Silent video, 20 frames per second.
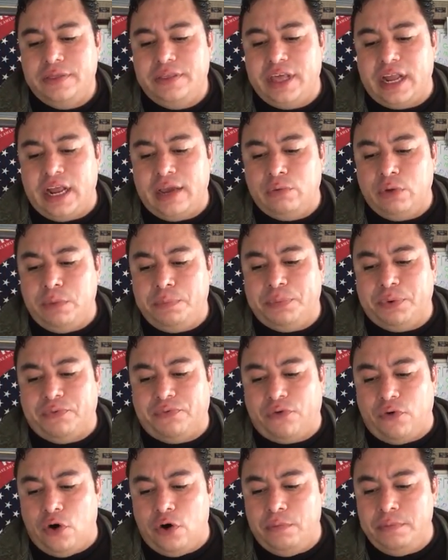that I will
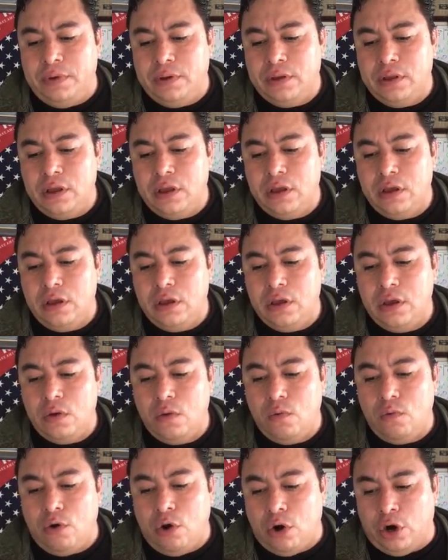perform
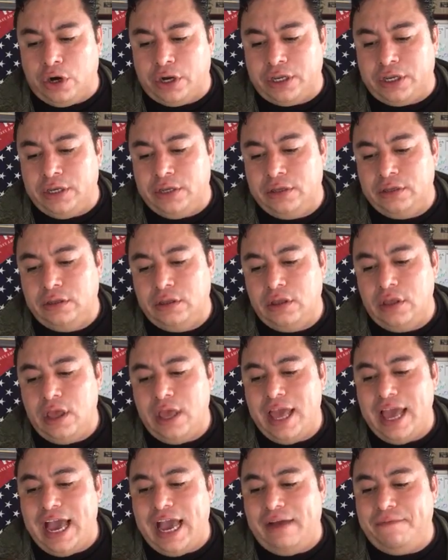work
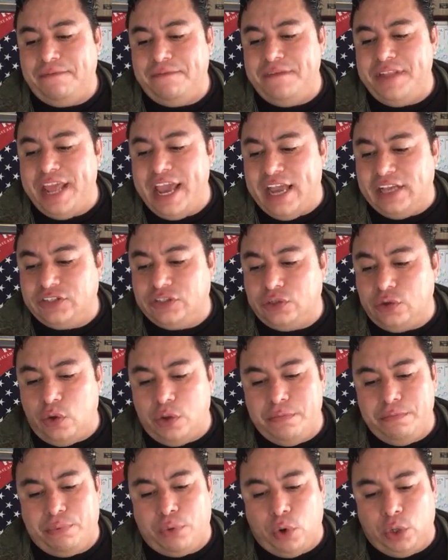of
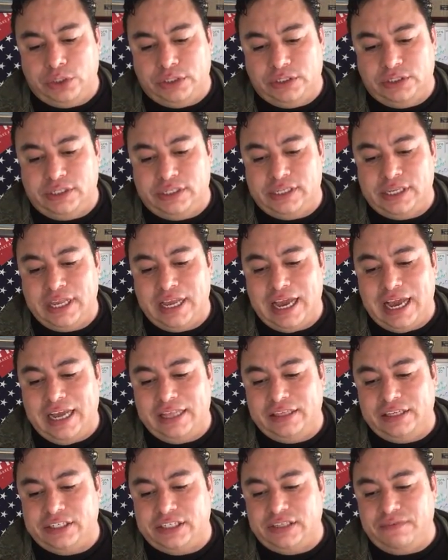national importance
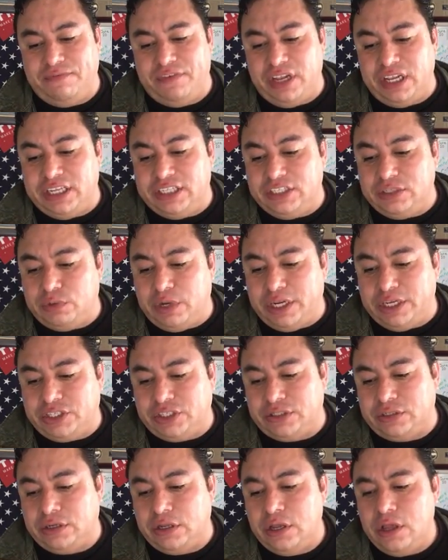under civilian
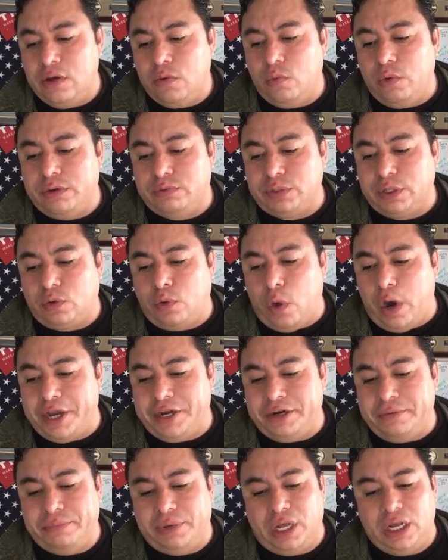direction when
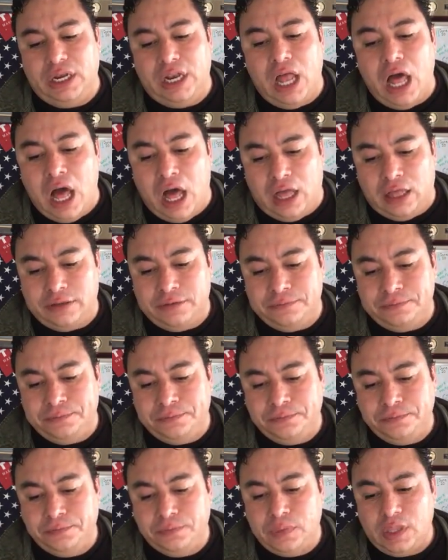required by law,
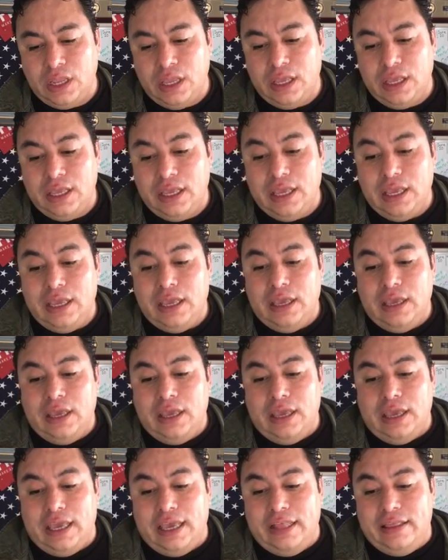
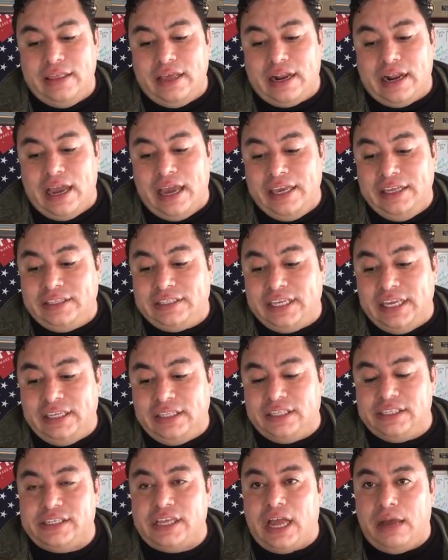and that I
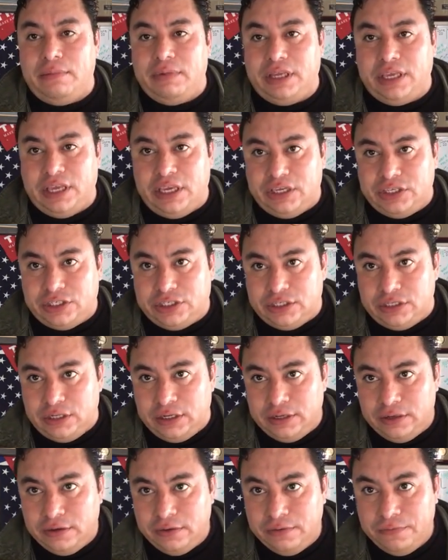take this
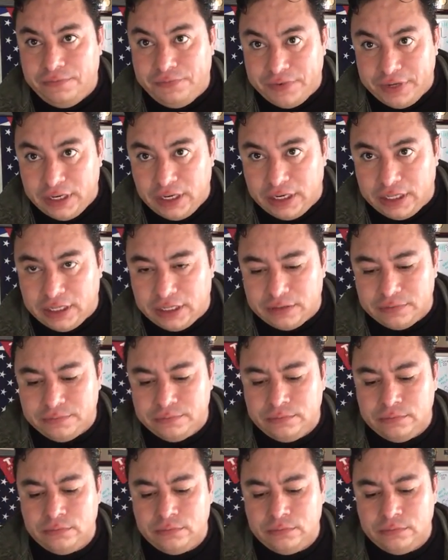obligation freely